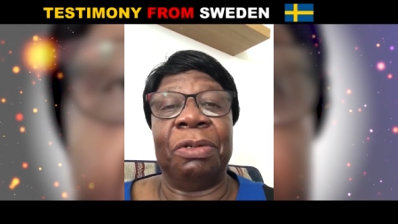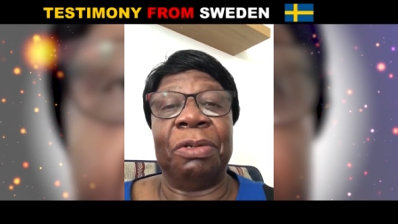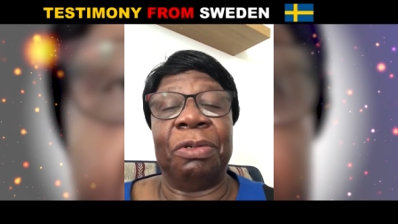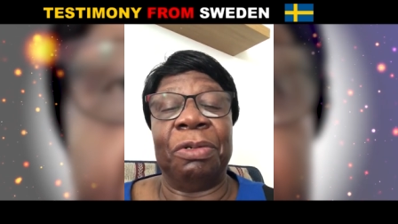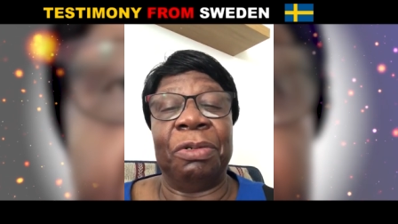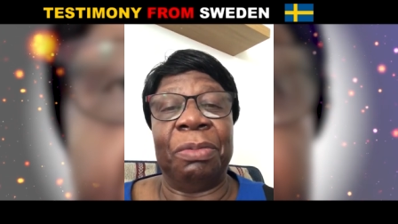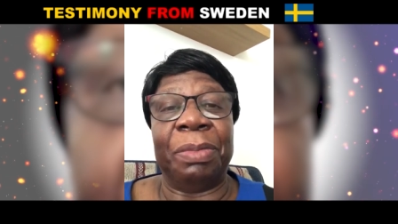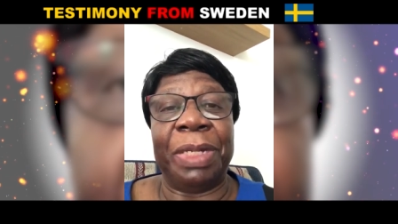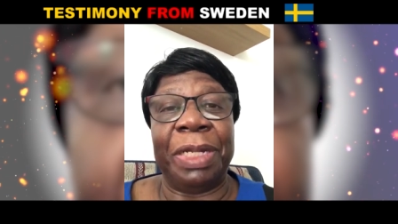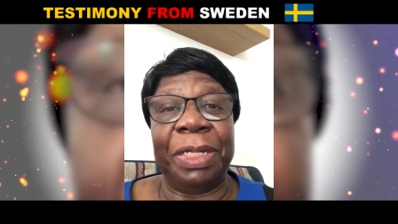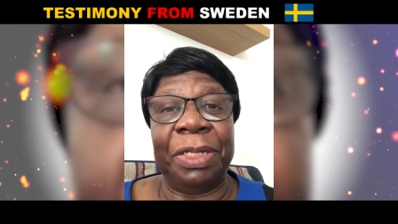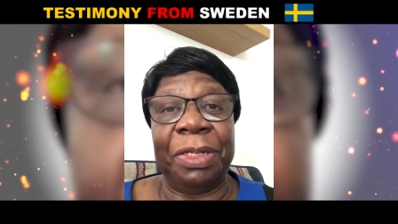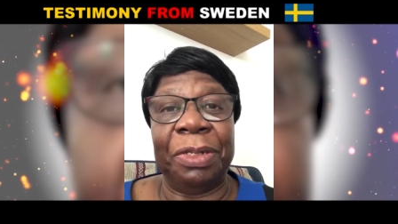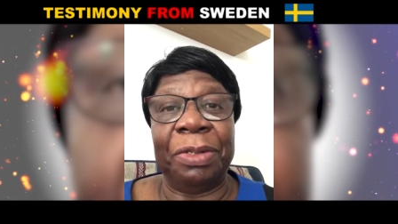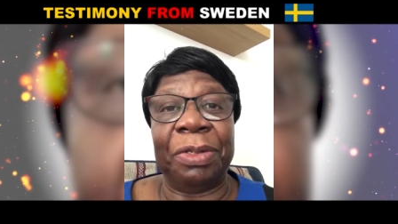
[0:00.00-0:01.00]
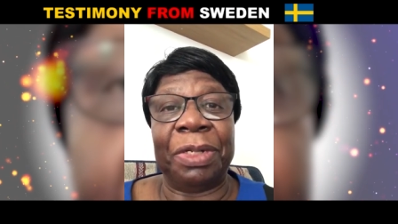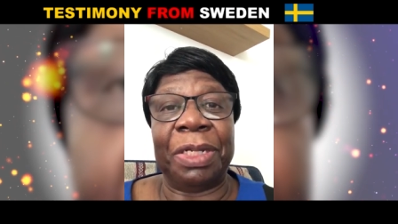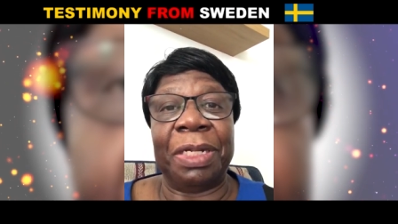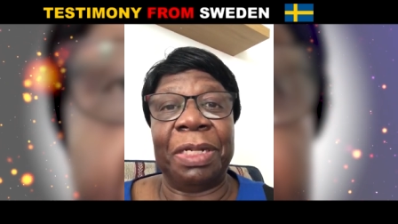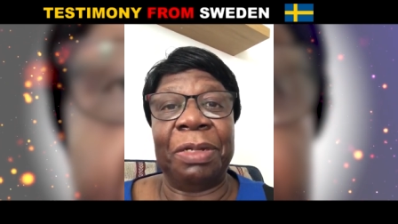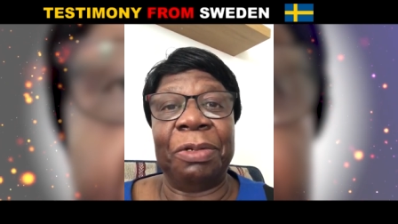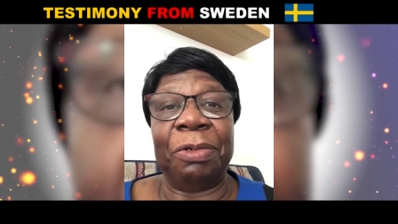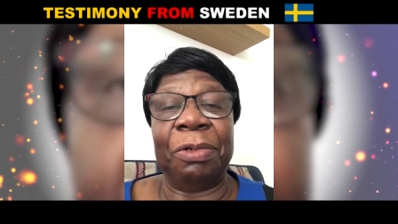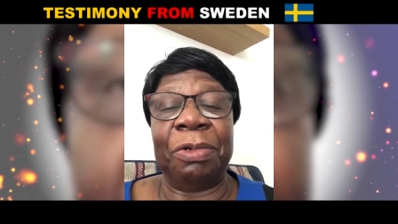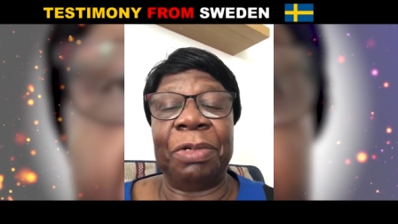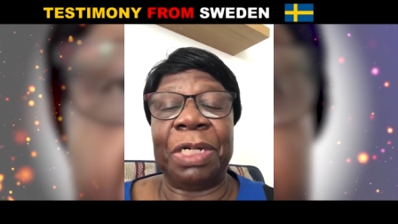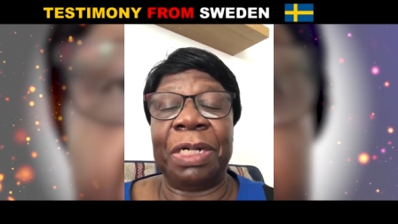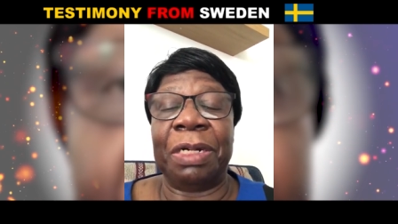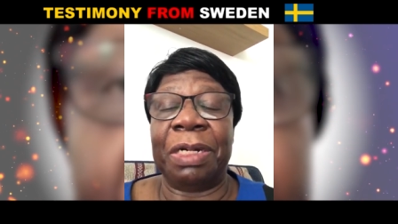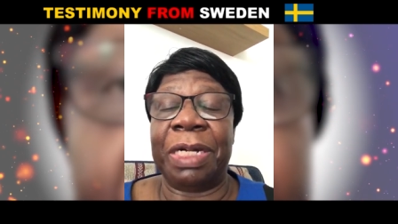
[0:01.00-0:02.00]
on my daughter, who
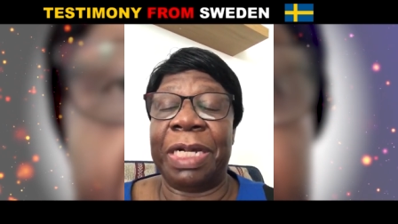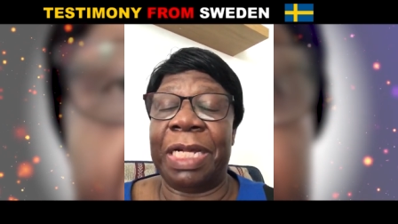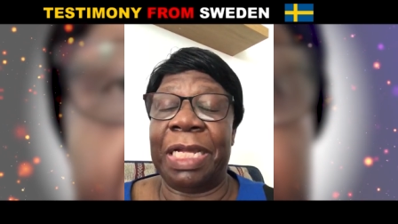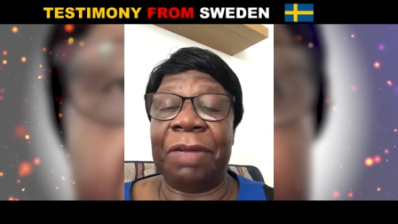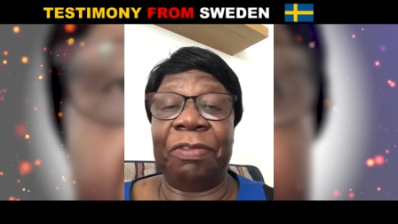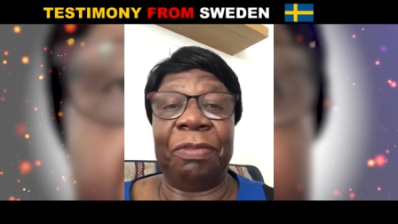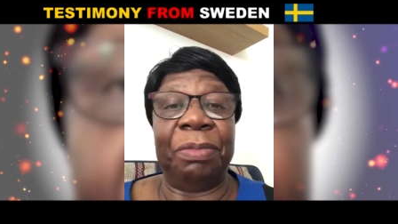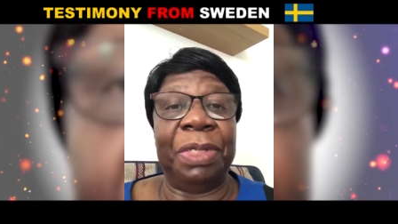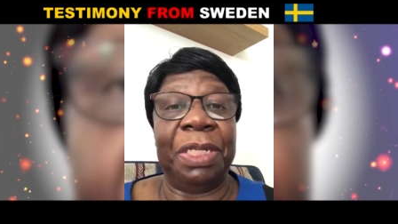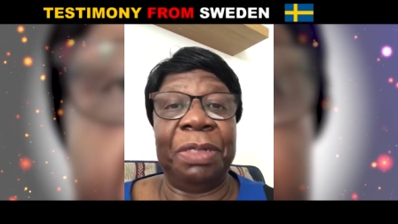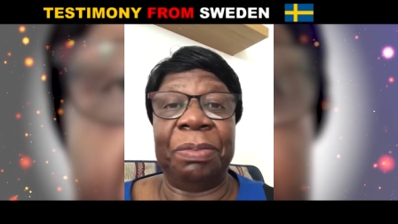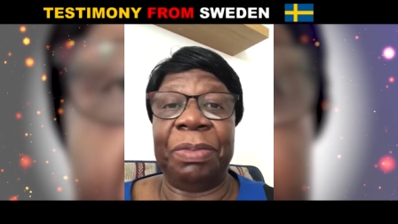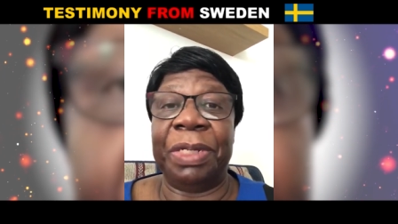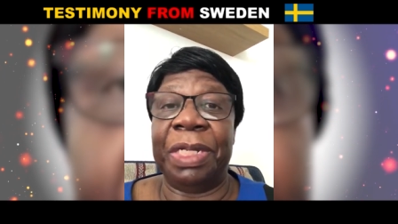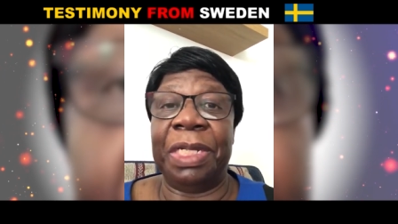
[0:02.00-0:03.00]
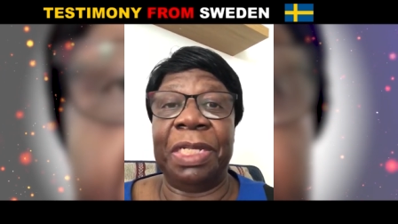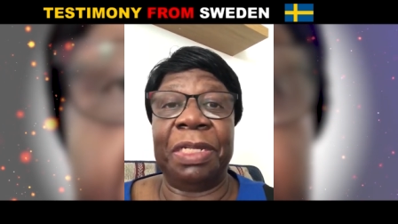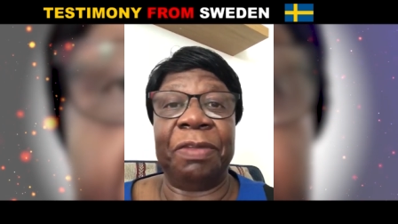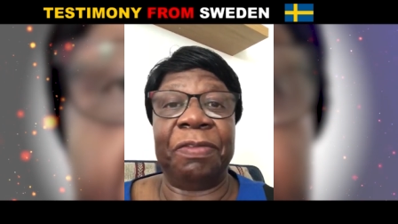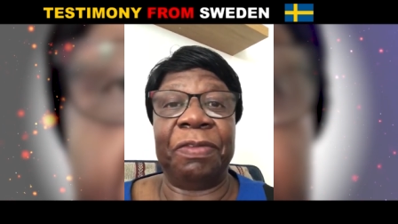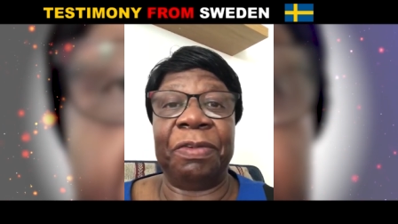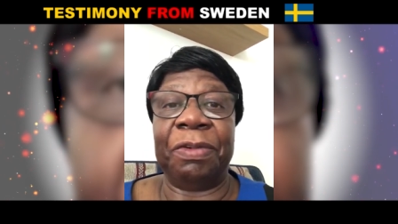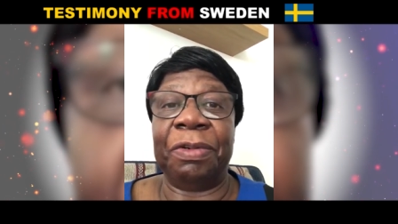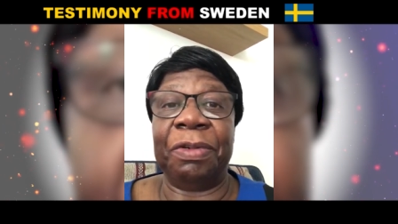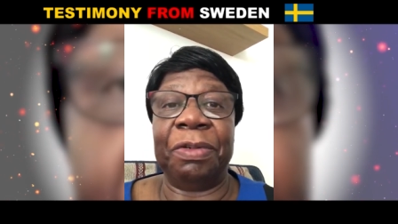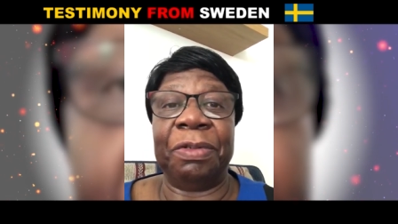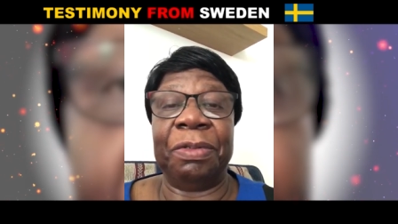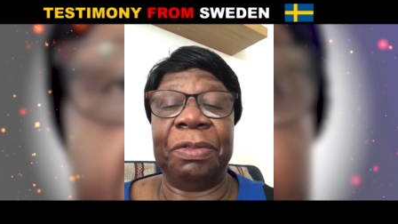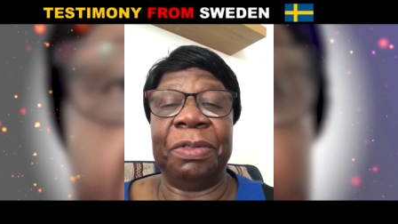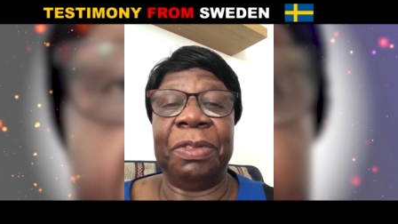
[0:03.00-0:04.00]
I have been praying for
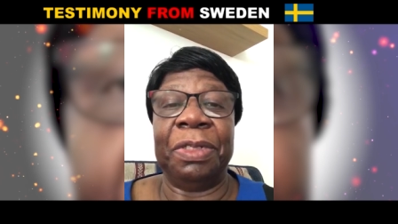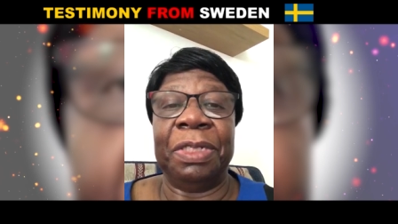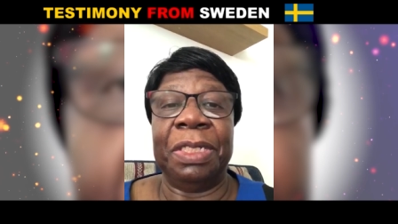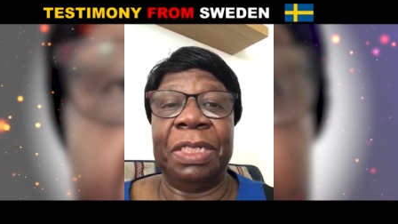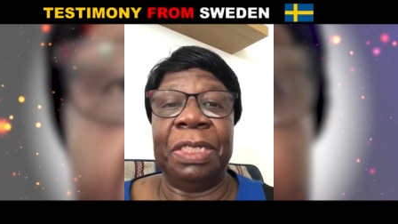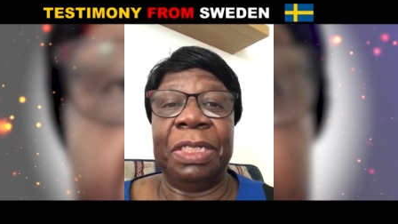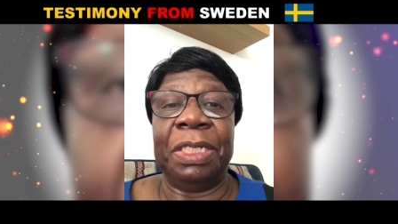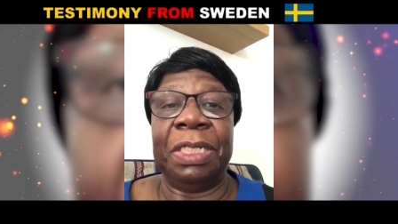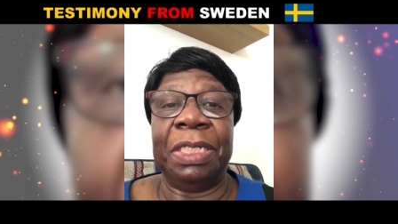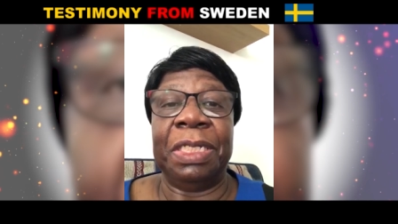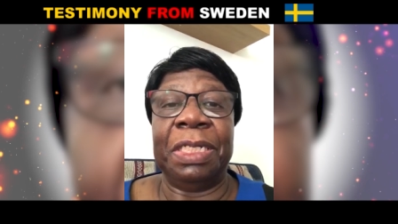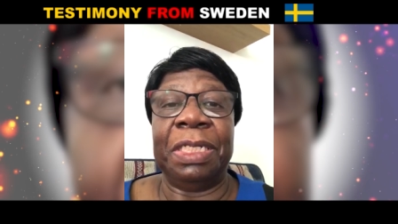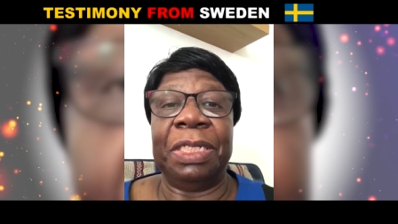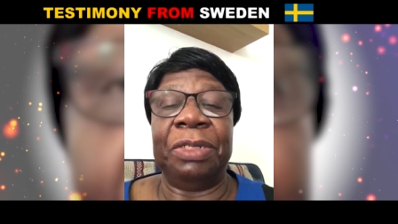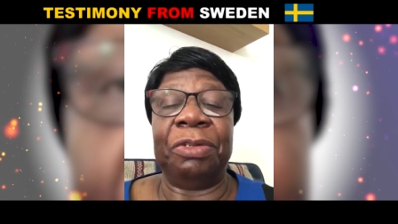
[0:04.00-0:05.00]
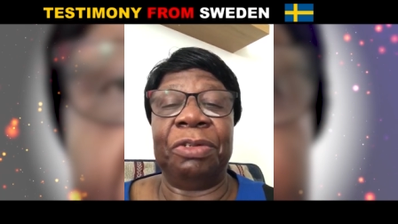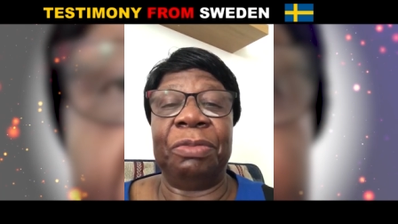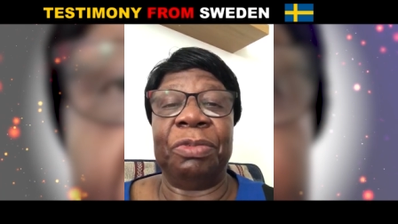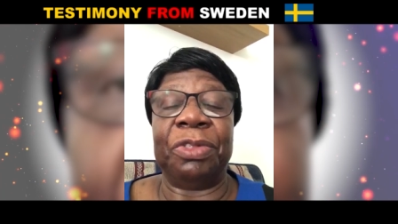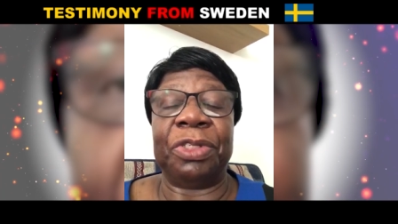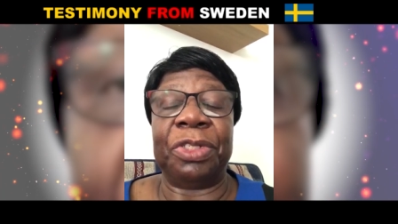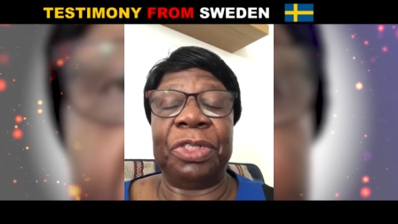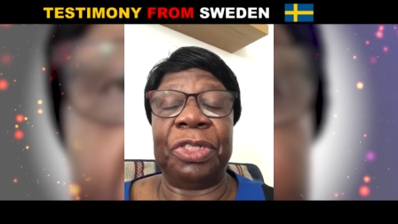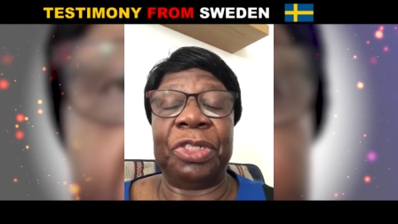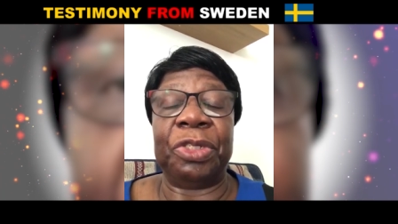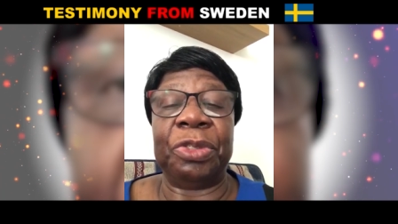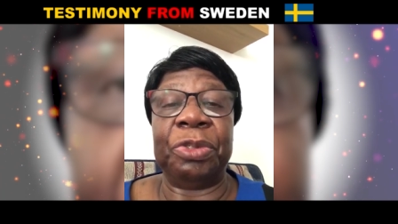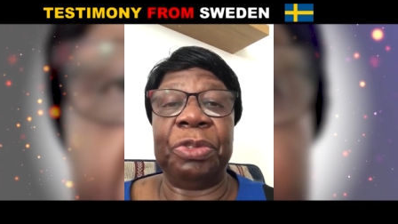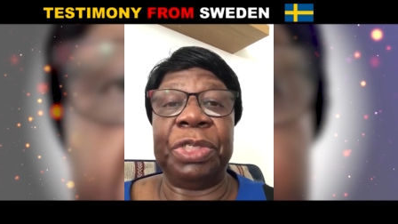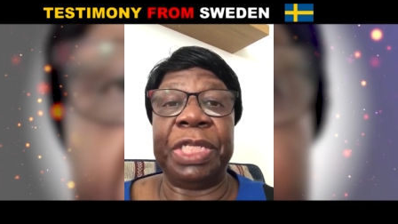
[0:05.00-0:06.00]
in almost
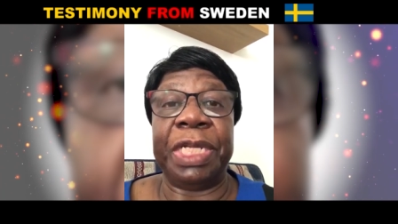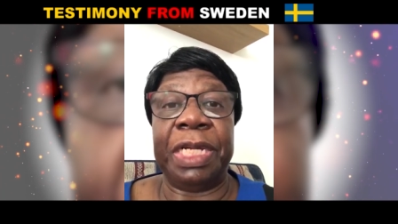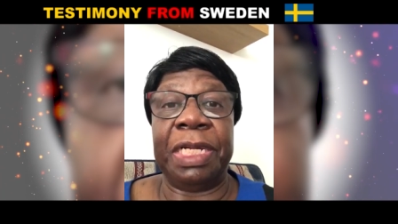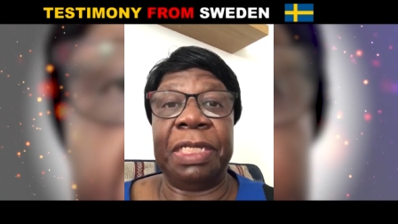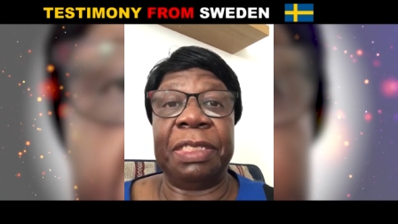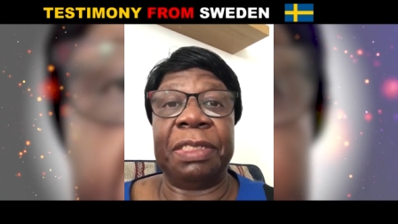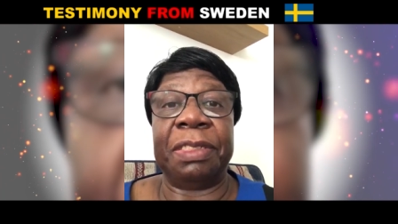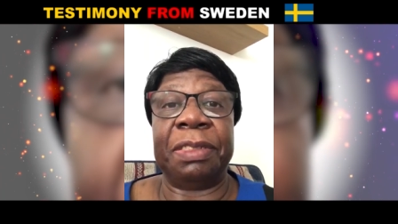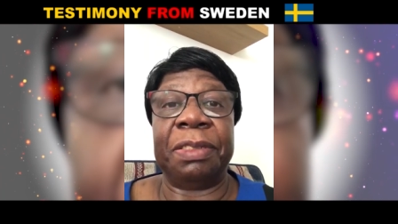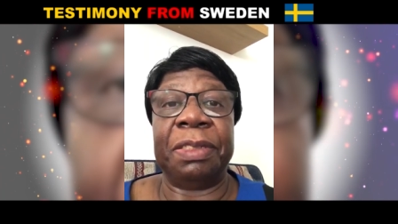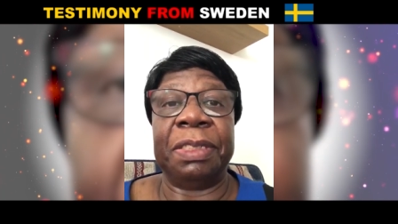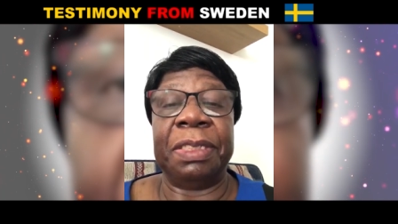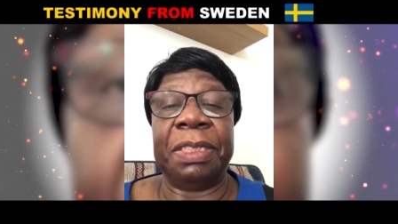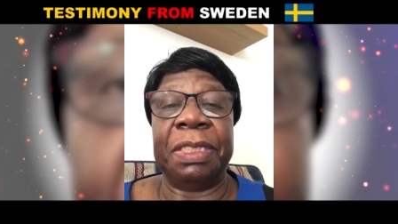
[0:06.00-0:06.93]
2 years.